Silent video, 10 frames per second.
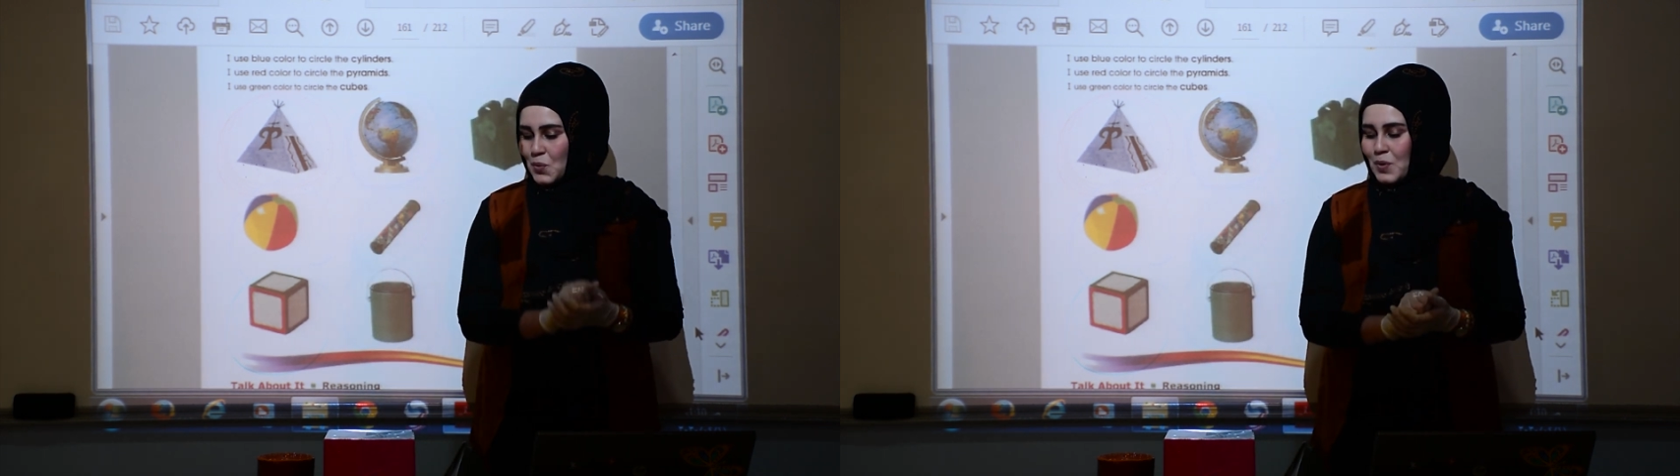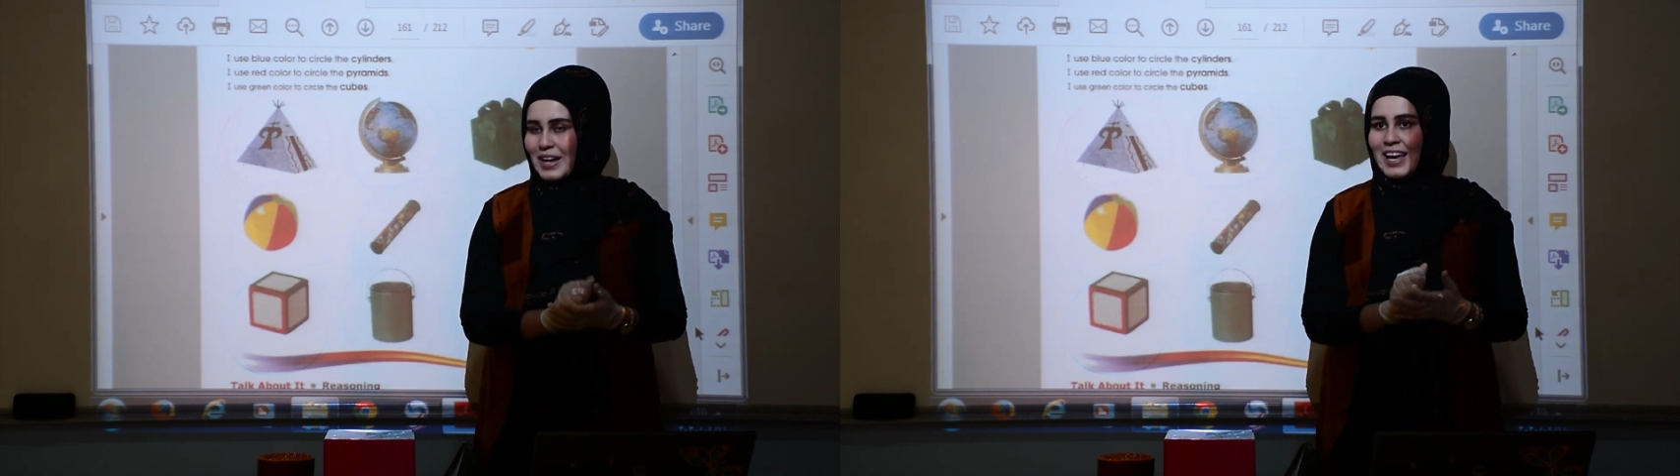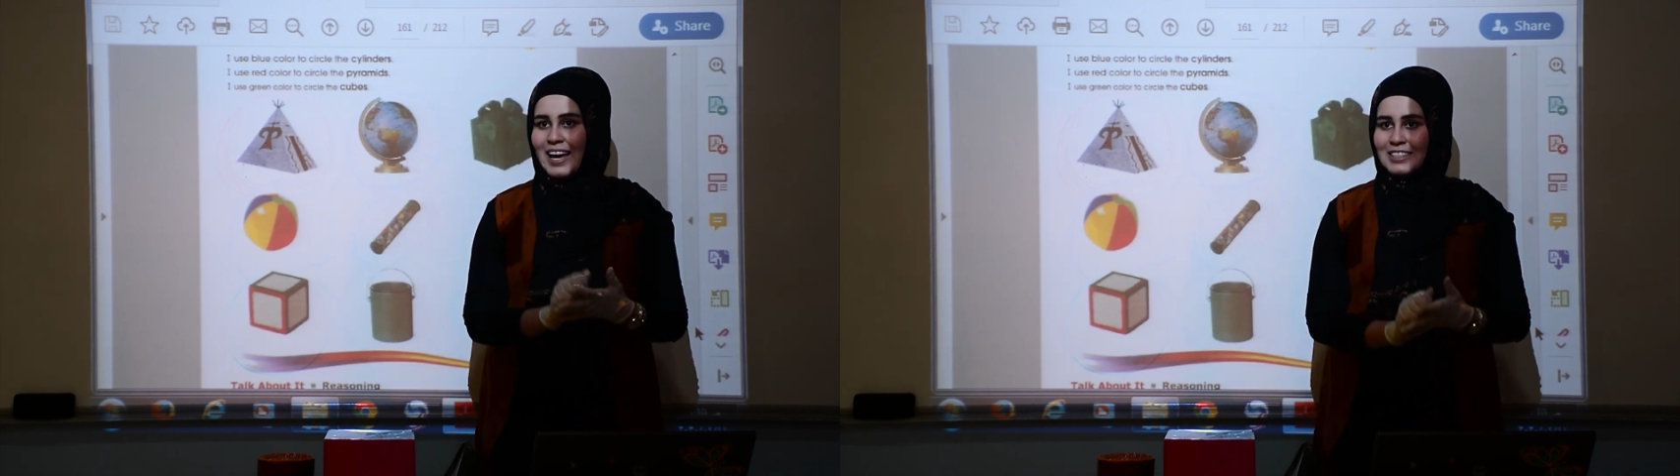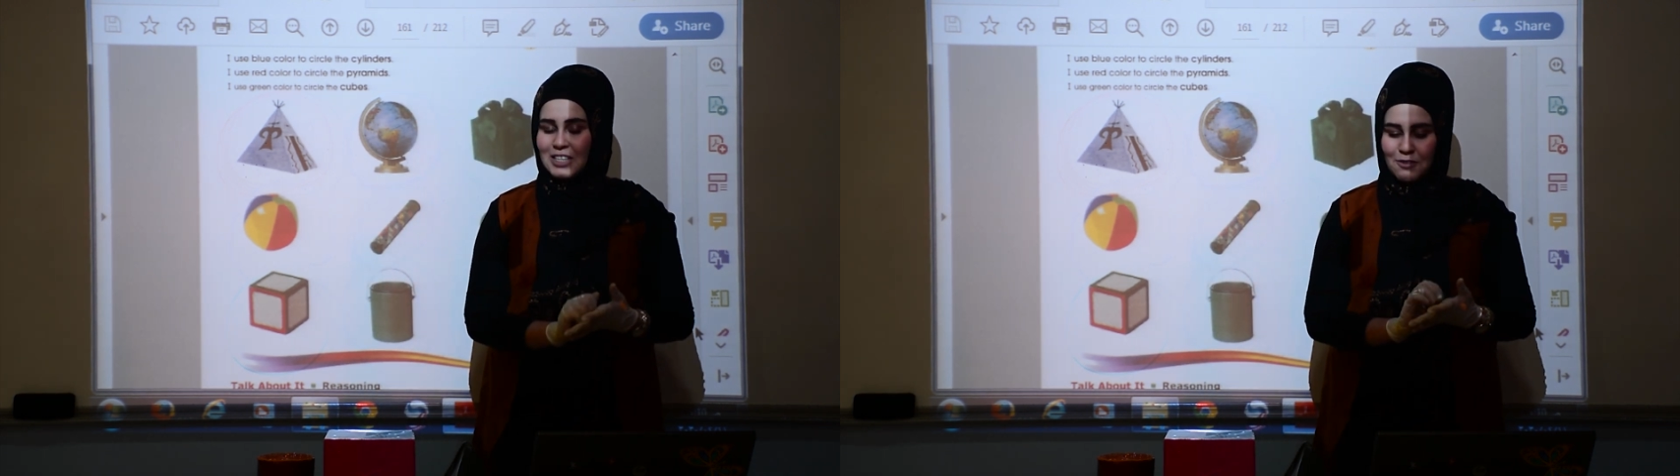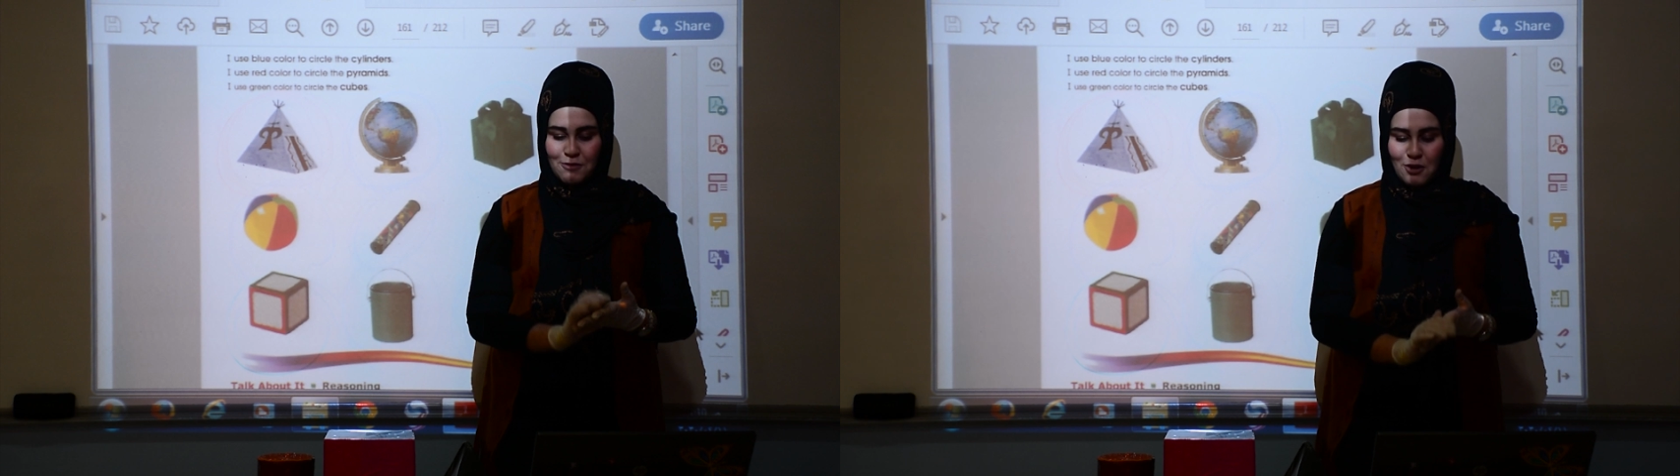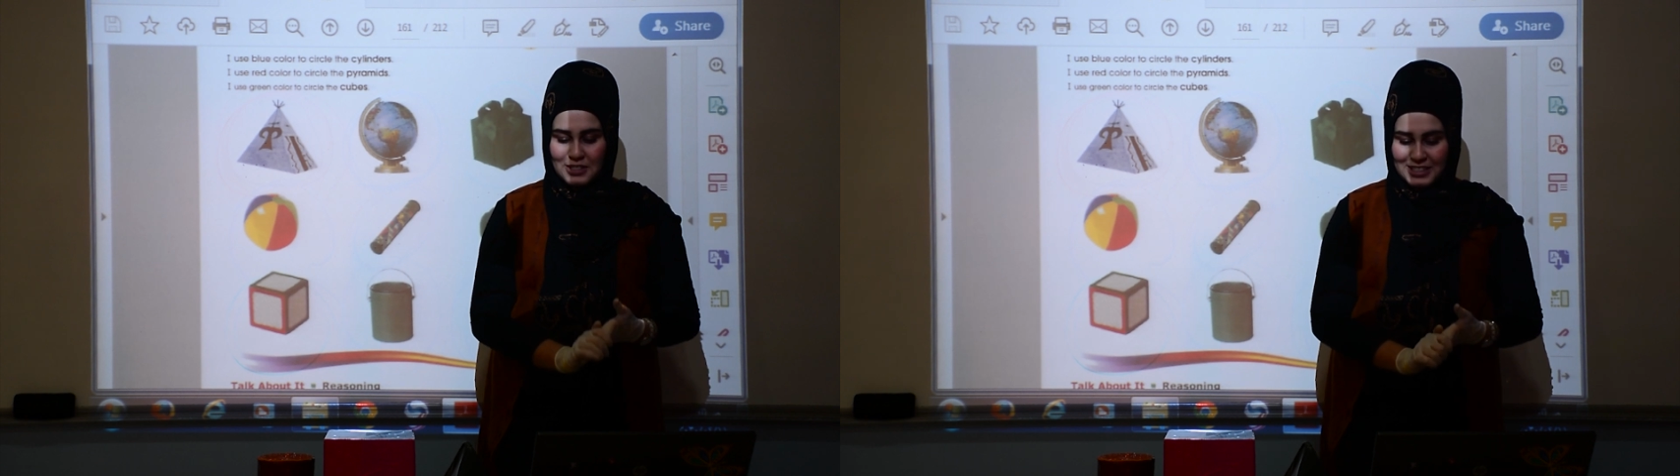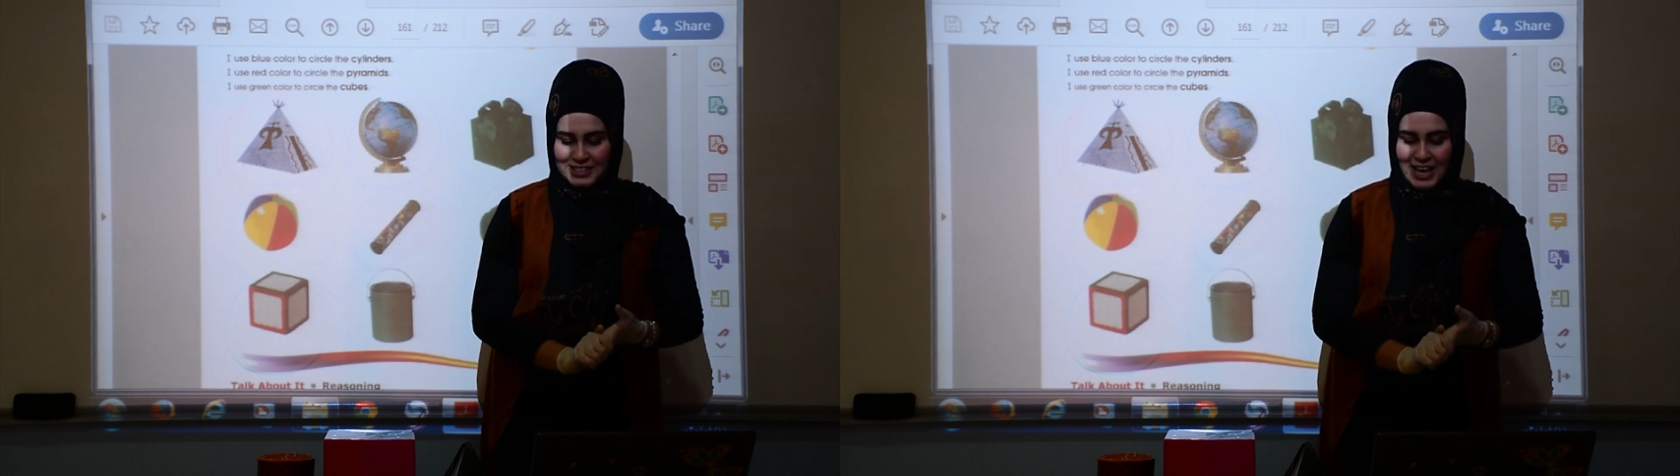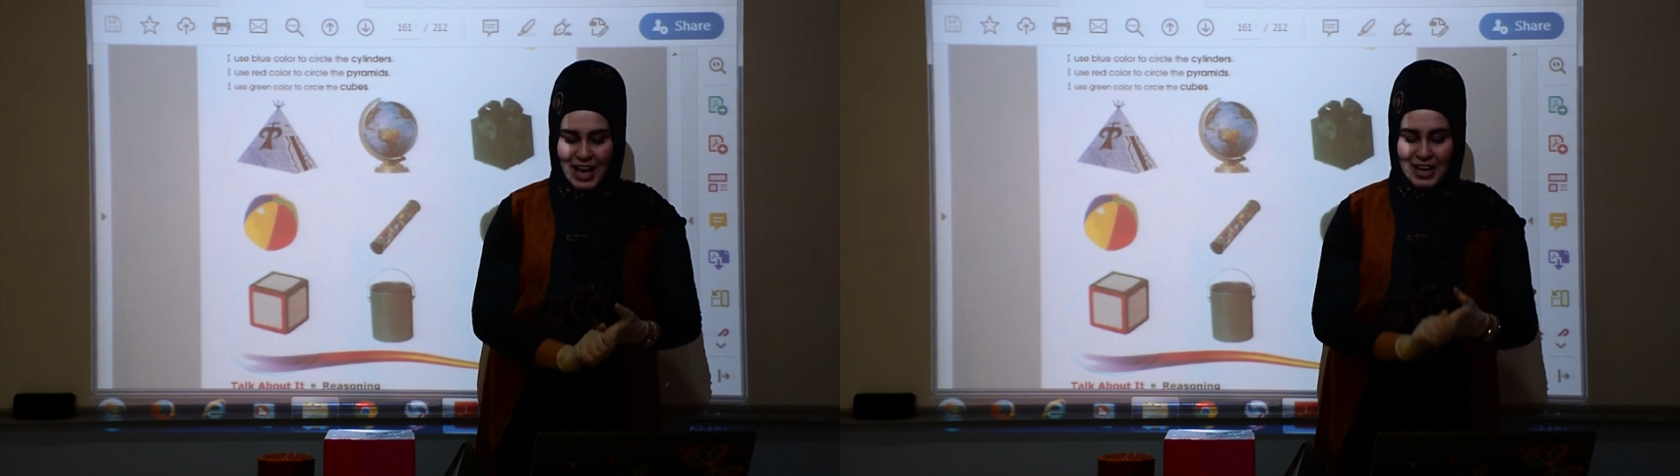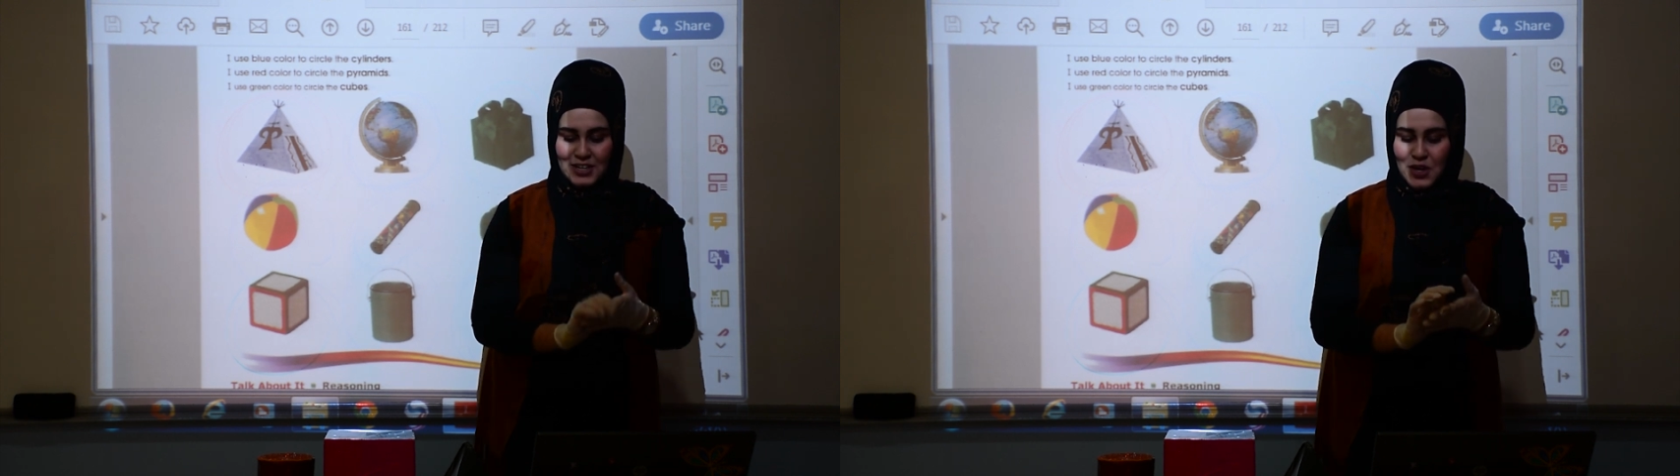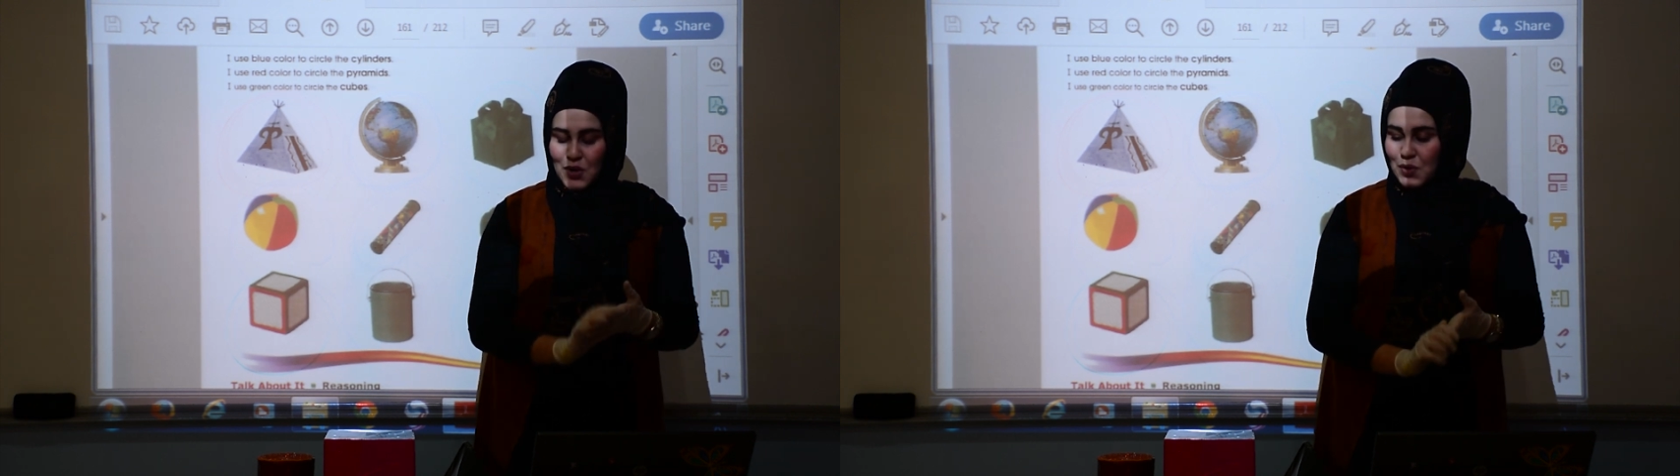149.